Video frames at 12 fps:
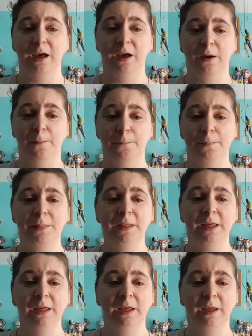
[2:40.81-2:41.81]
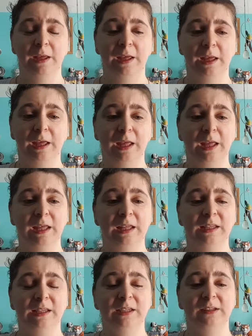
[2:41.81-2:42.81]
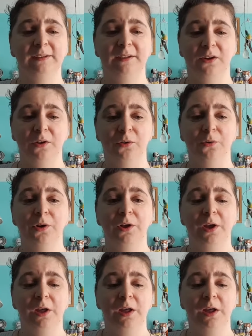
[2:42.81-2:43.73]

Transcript: Um, so